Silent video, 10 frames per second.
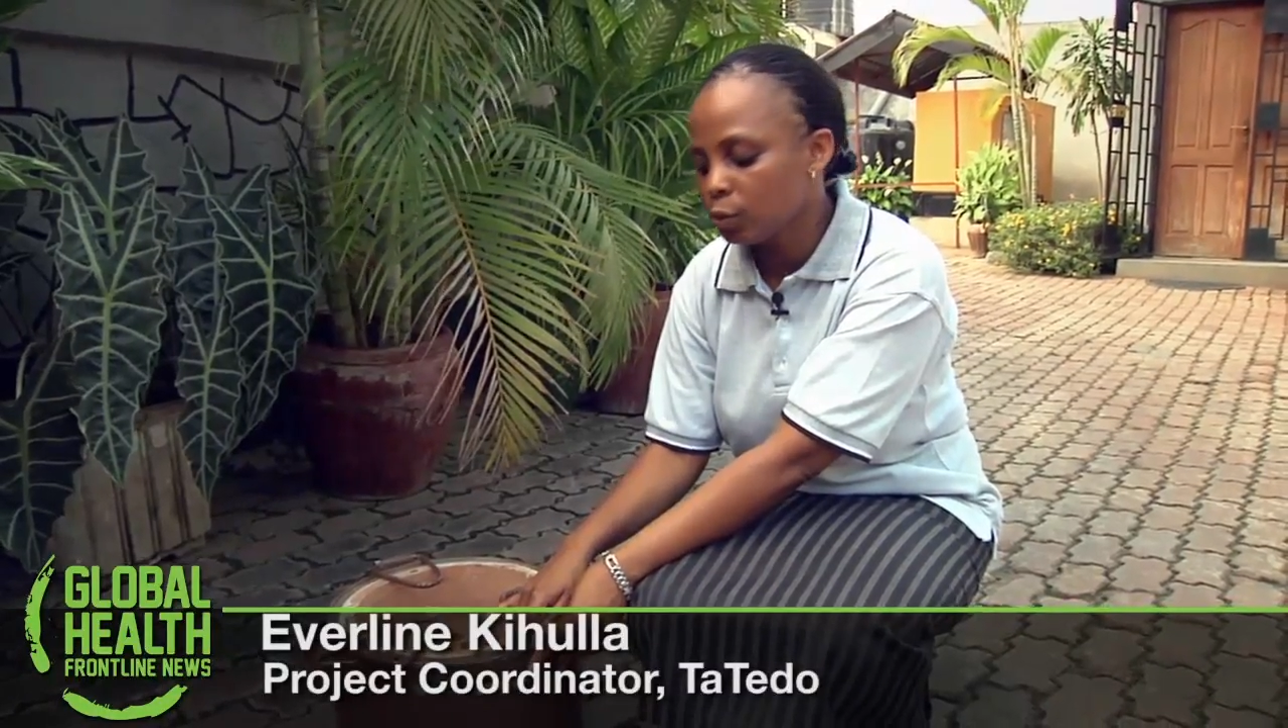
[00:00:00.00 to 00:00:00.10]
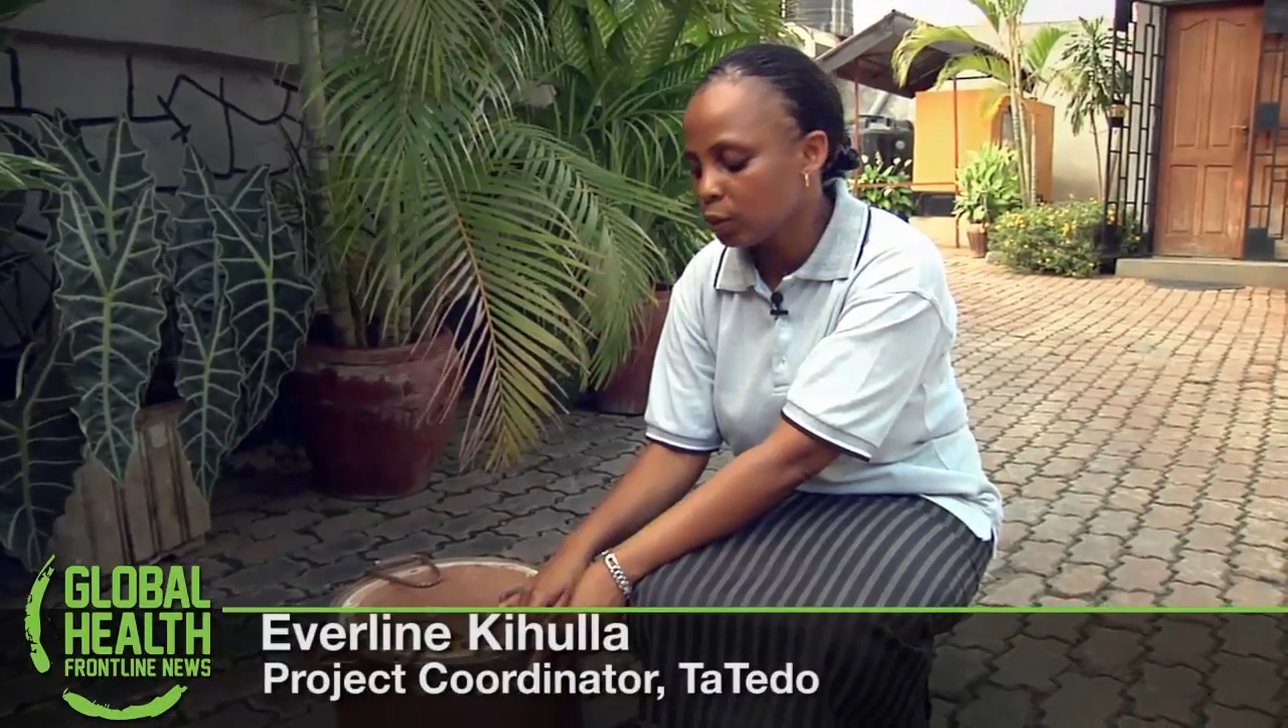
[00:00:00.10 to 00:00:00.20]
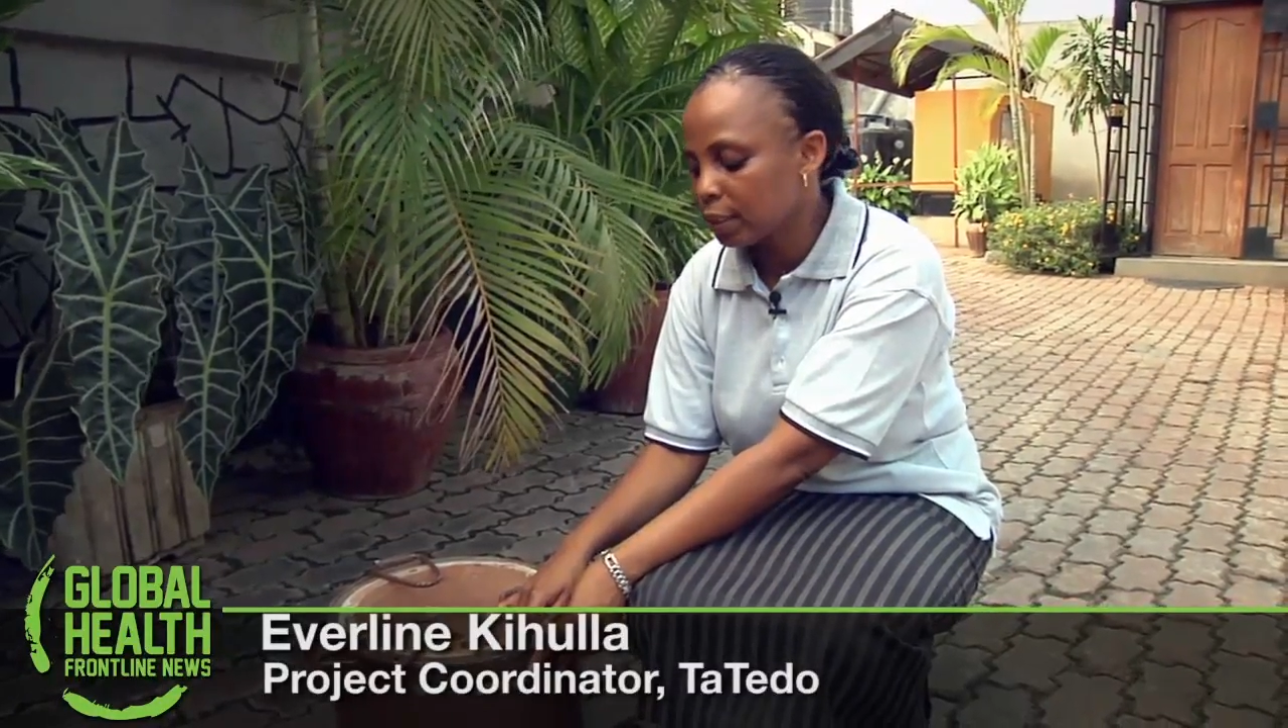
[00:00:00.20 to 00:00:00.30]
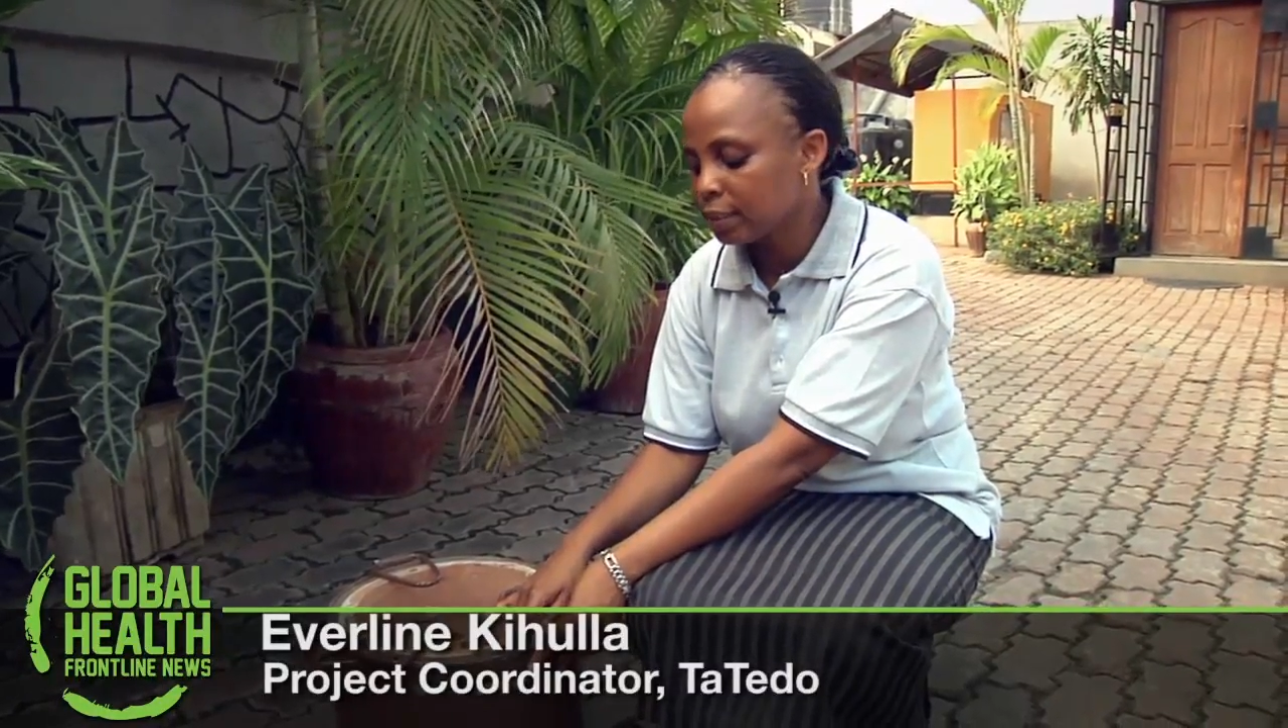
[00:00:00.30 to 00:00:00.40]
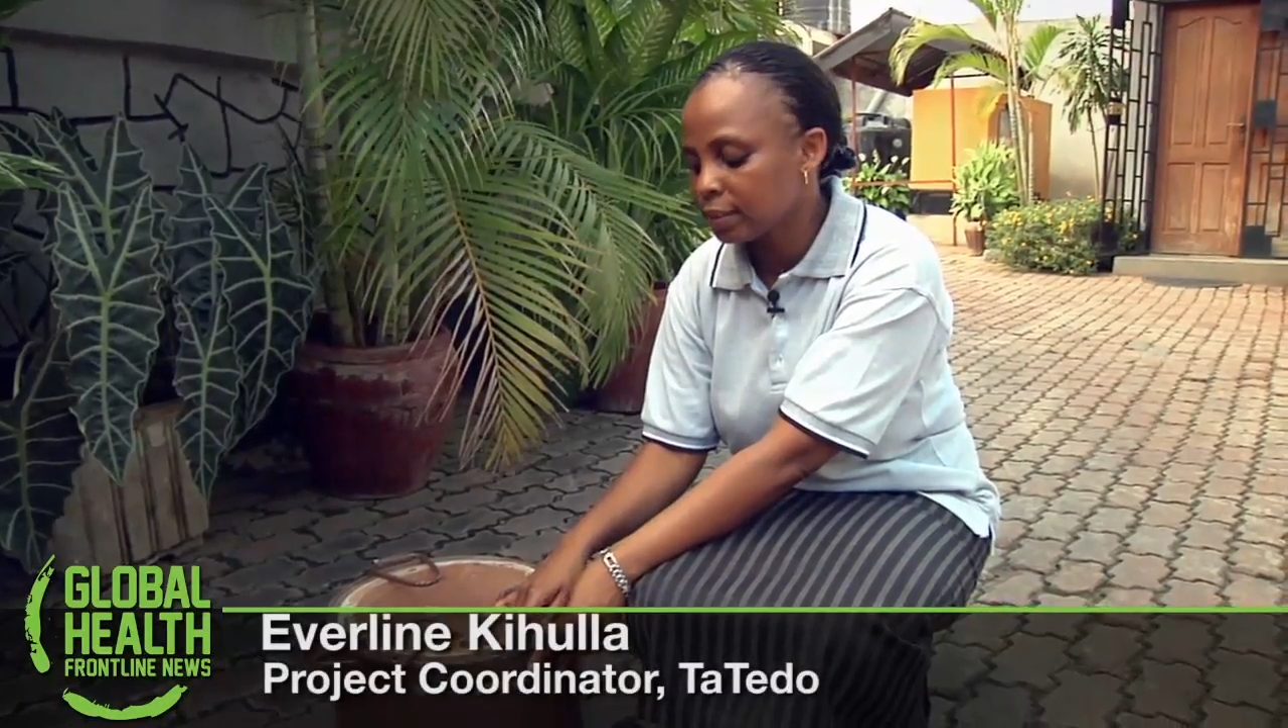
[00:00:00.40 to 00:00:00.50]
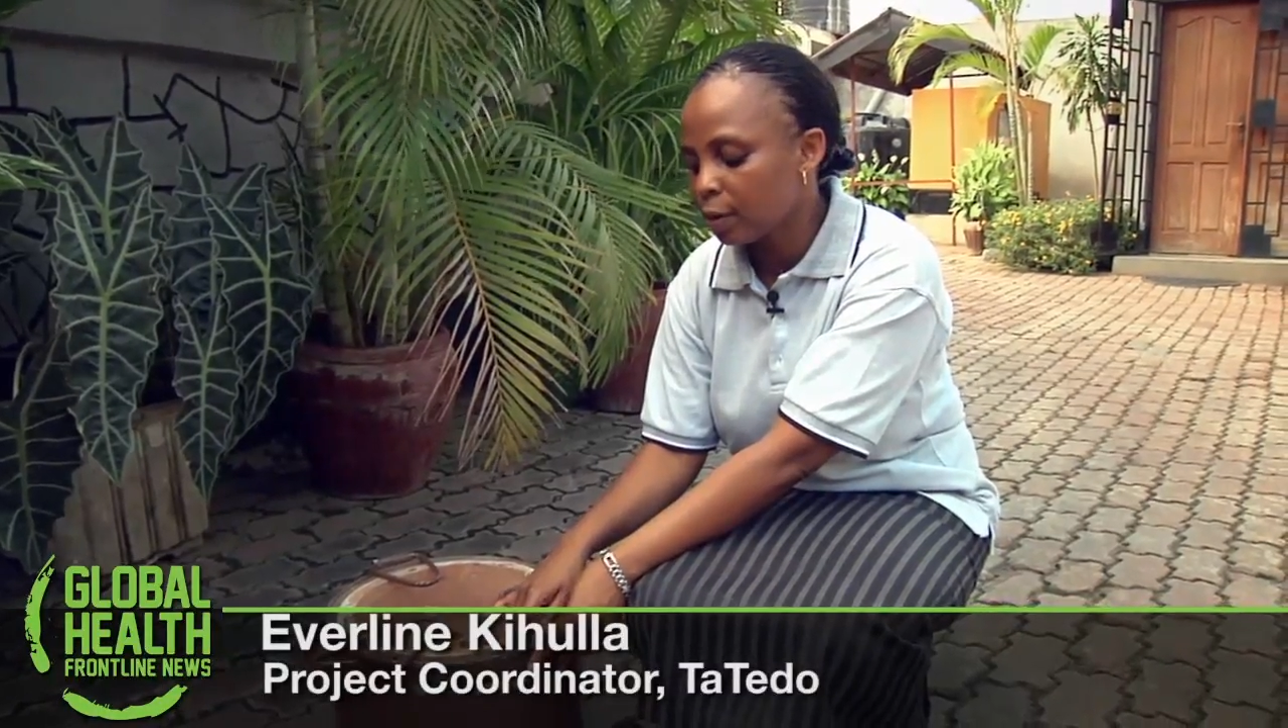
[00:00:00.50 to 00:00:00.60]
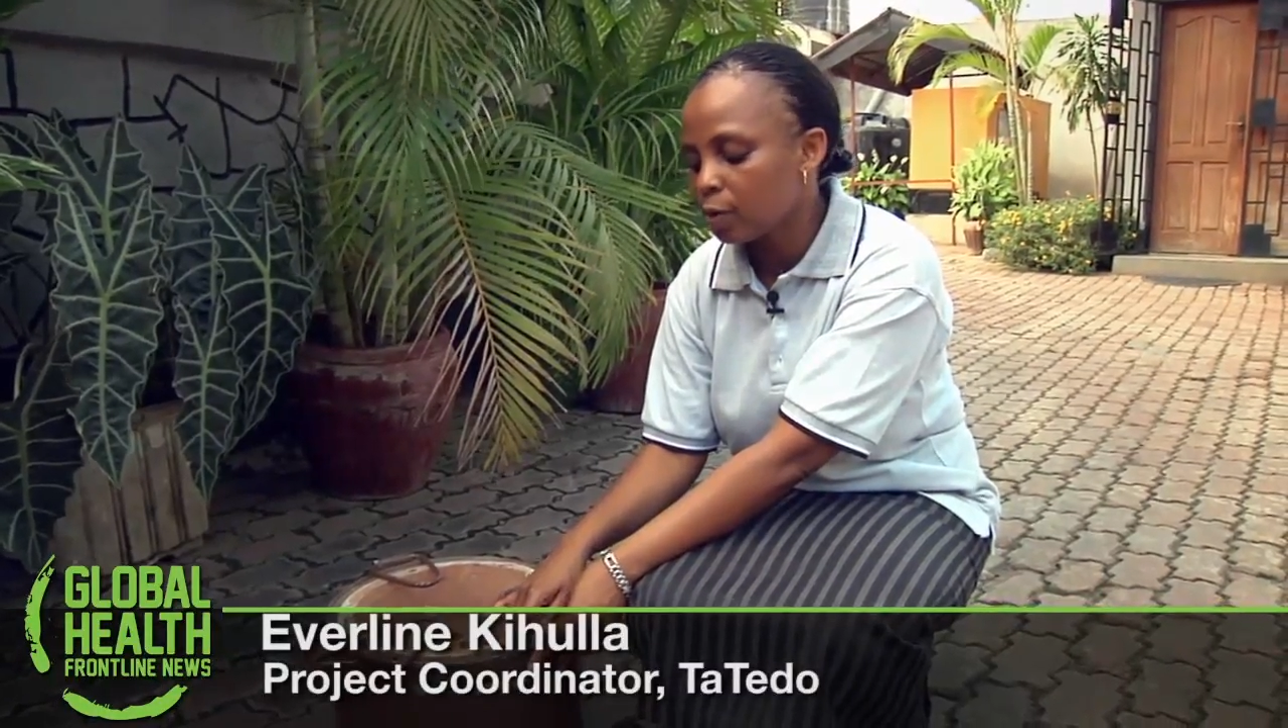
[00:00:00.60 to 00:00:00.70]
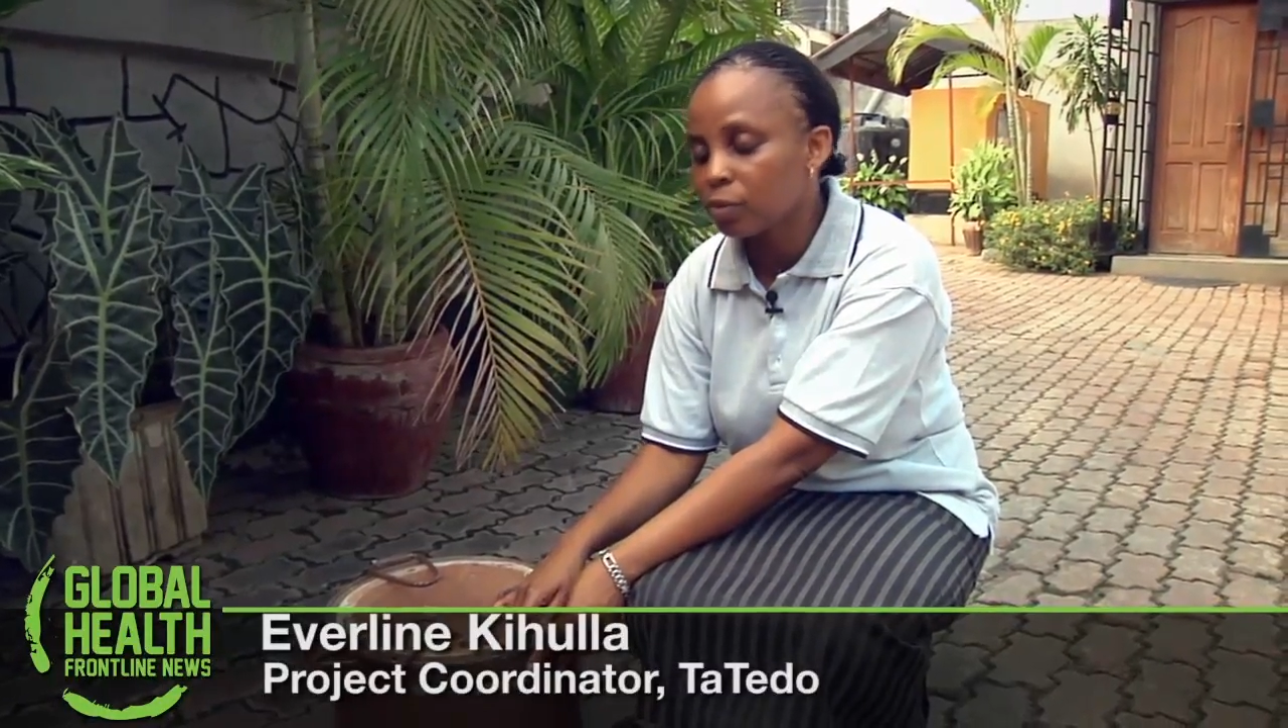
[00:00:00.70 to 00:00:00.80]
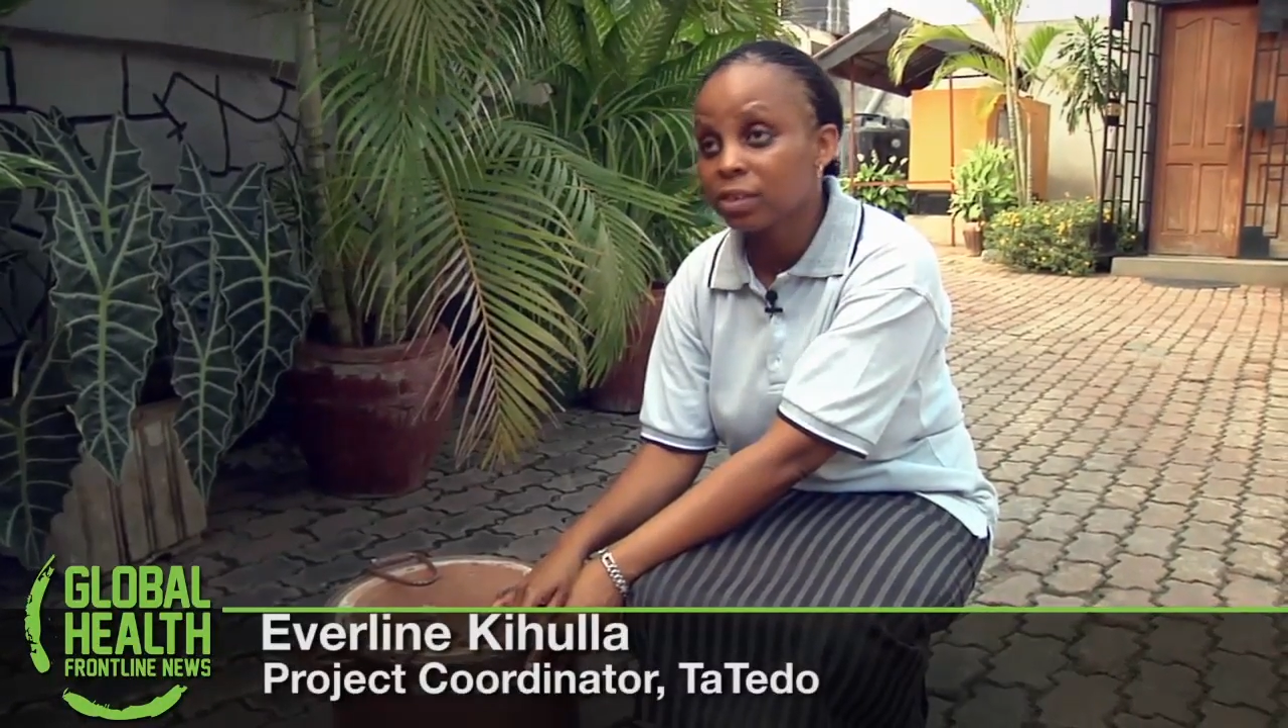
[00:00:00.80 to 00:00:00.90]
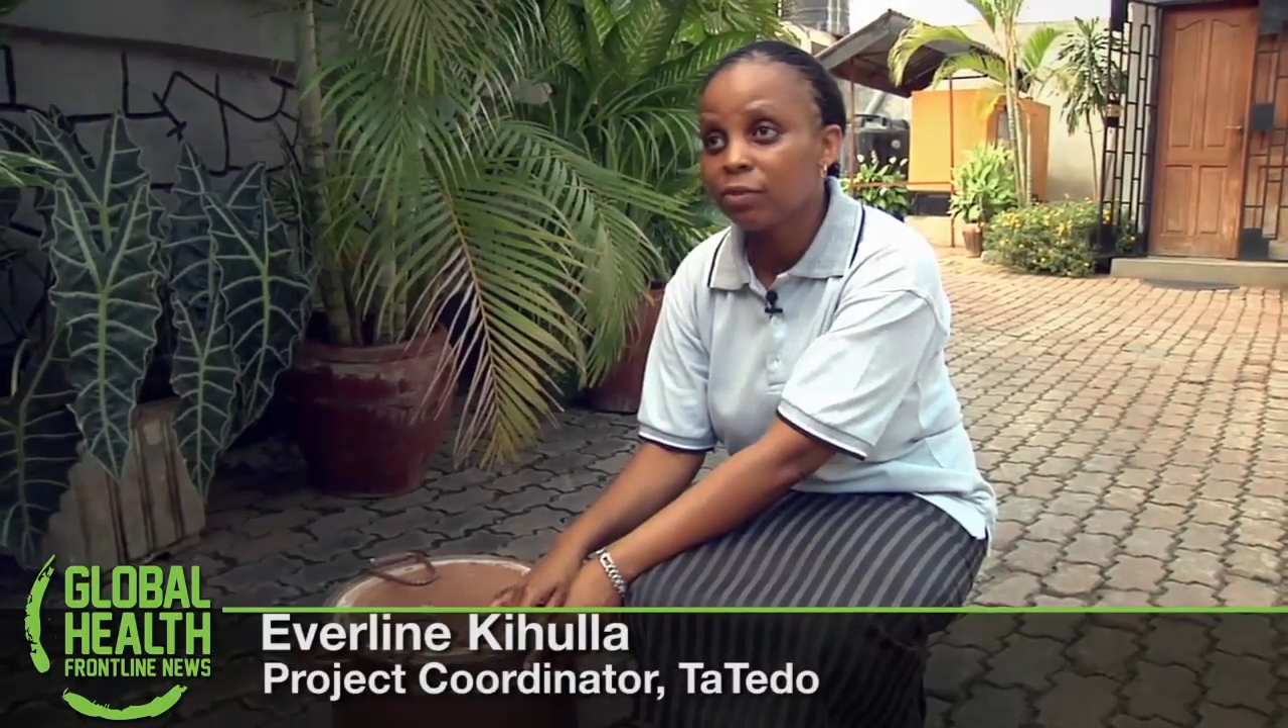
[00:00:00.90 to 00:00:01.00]
uses
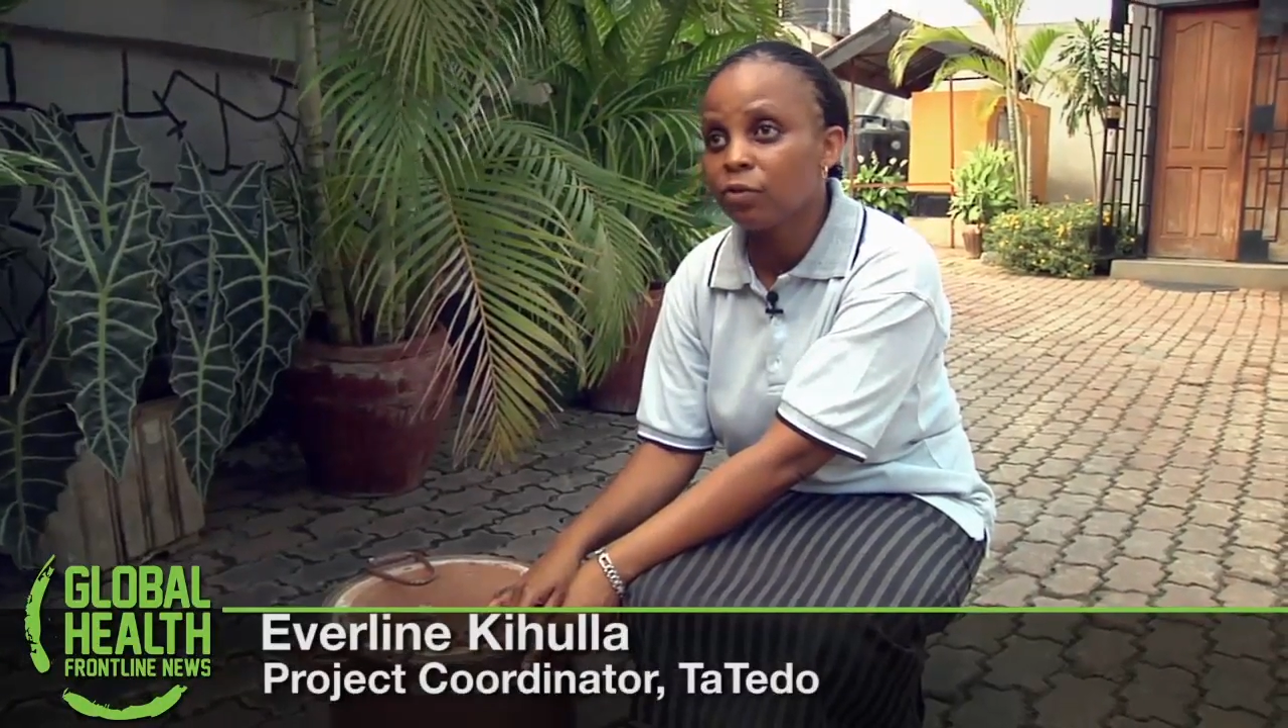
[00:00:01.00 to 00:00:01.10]
almost